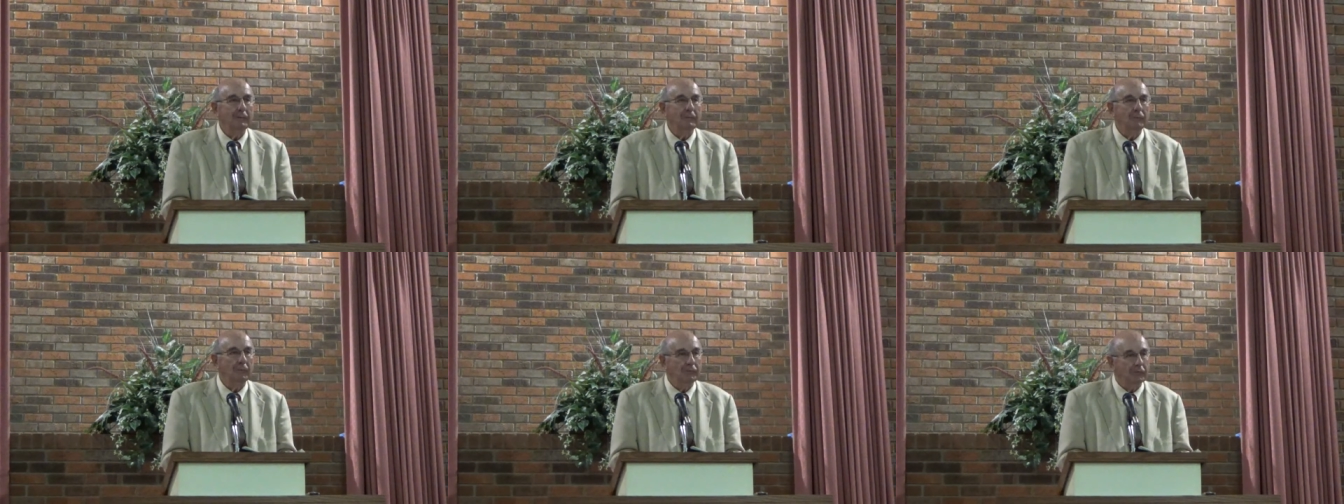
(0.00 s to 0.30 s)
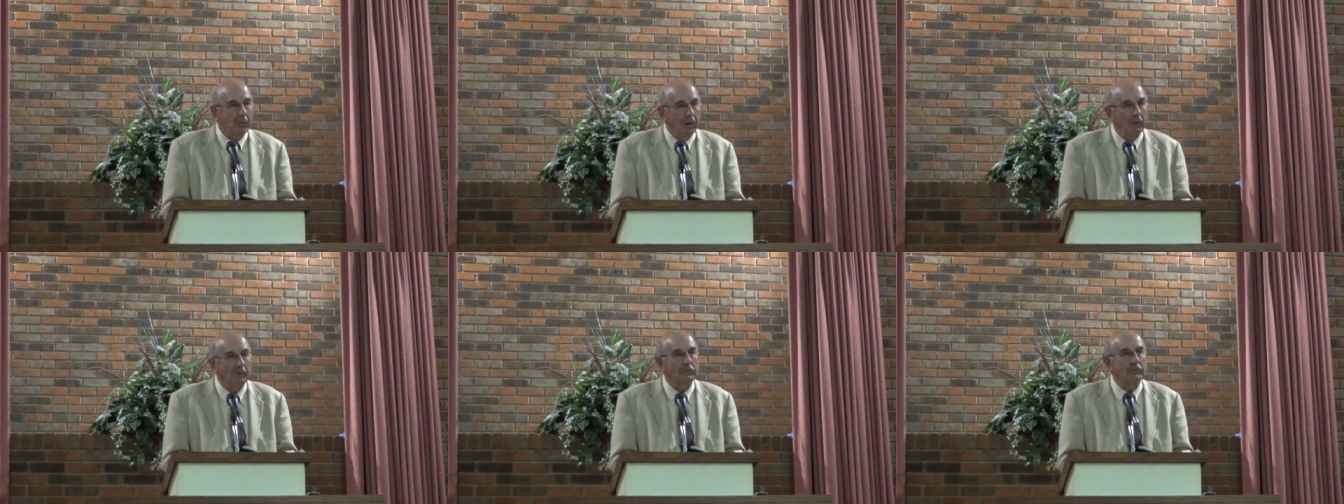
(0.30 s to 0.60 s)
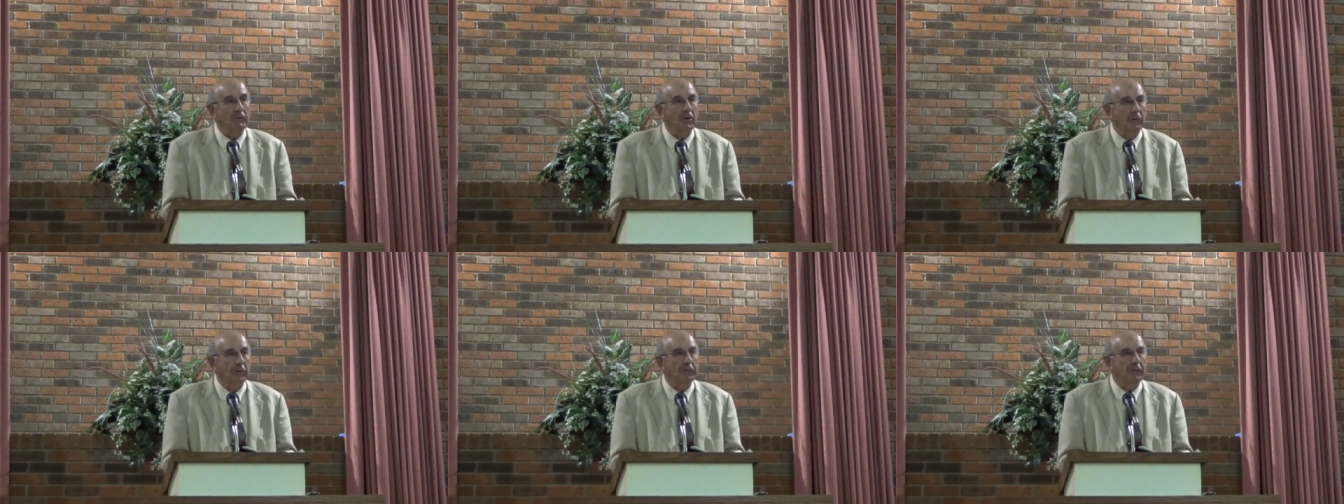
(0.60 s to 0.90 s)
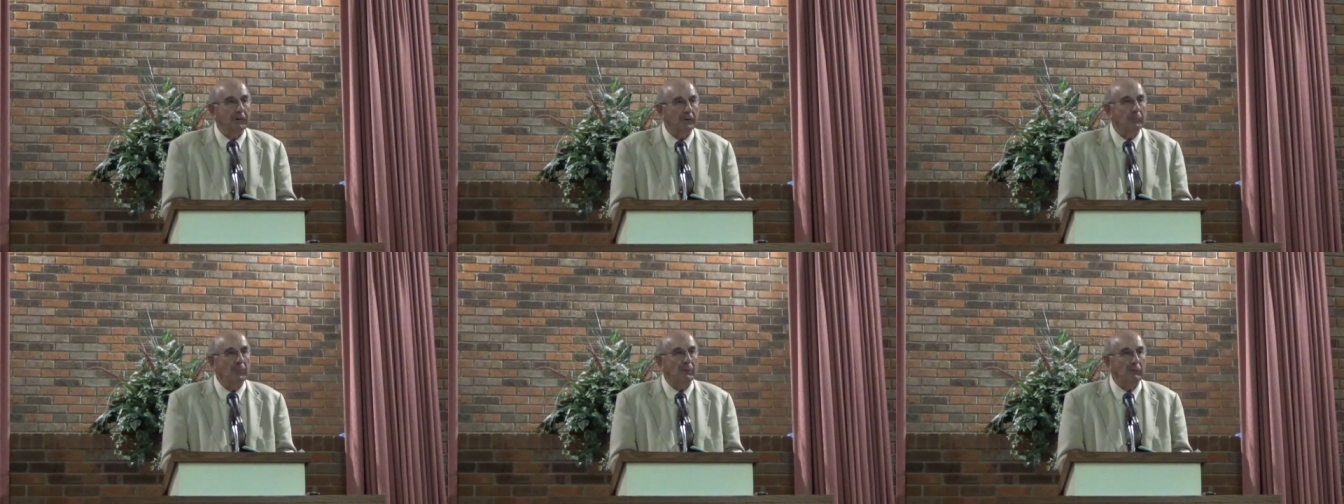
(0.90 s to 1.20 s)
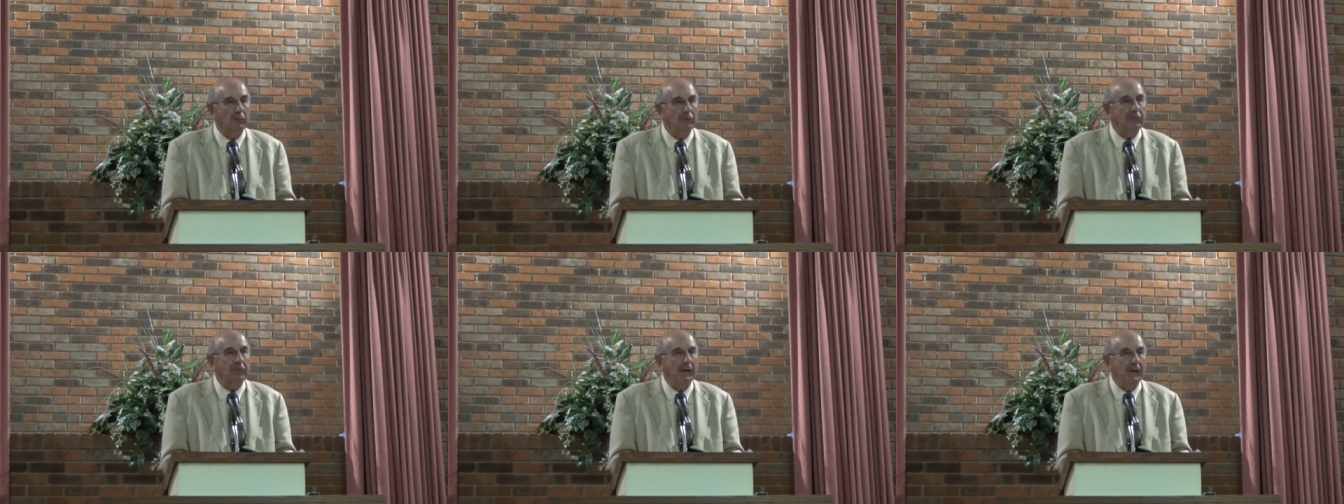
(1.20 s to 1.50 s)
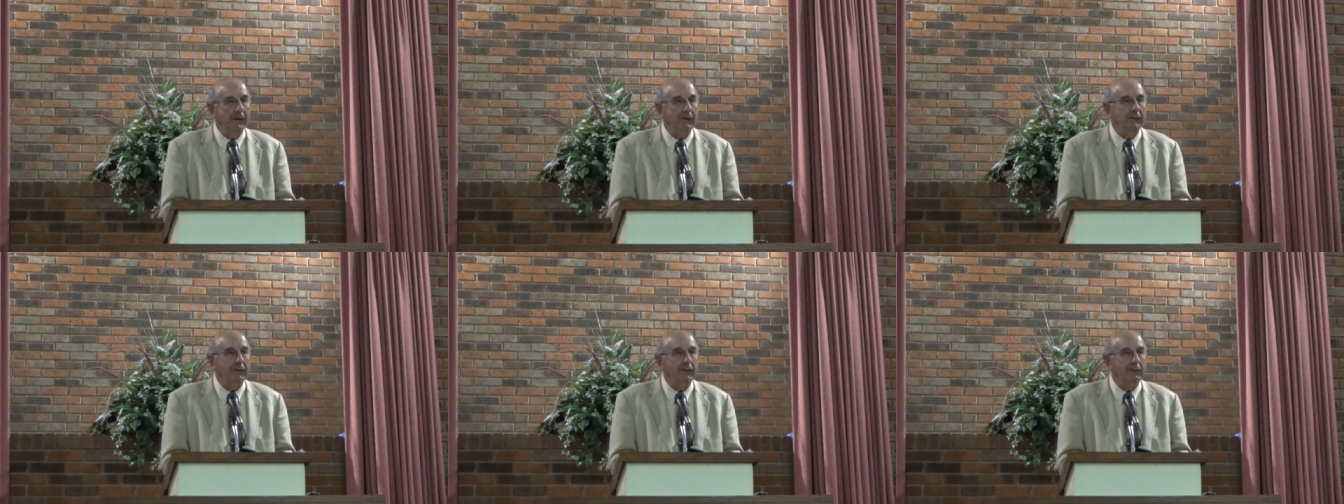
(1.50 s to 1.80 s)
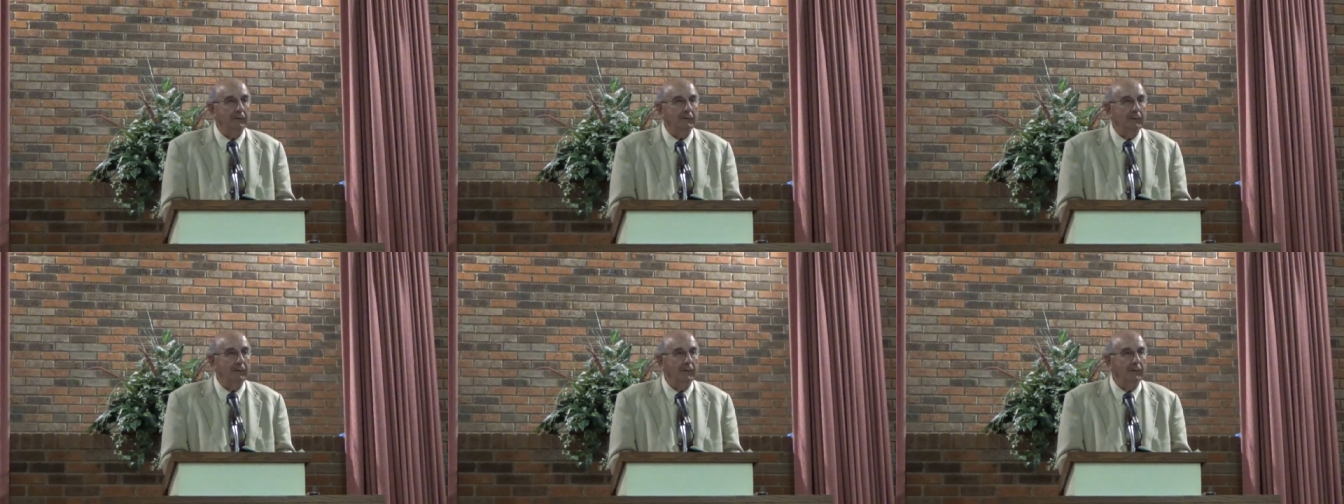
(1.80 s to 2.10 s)
But John saw dead people
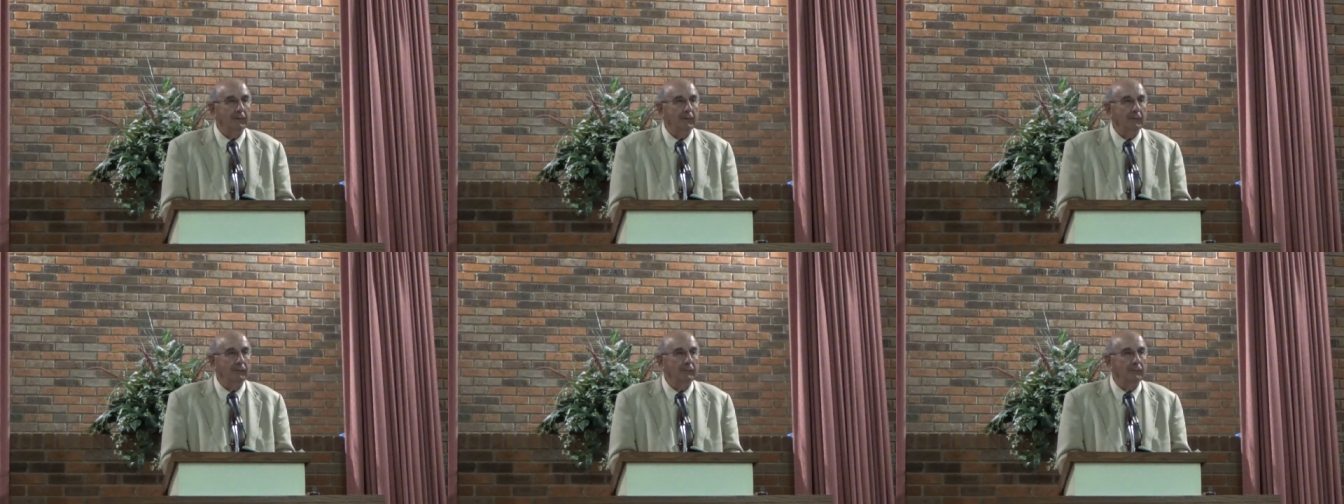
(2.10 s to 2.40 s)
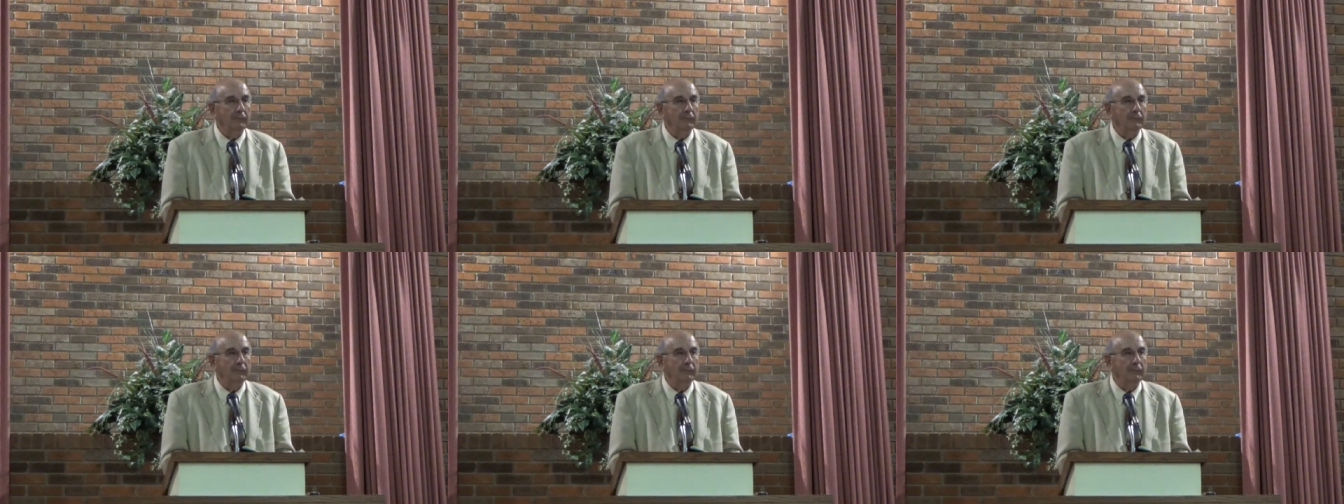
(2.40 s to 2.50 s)
standing. Huh.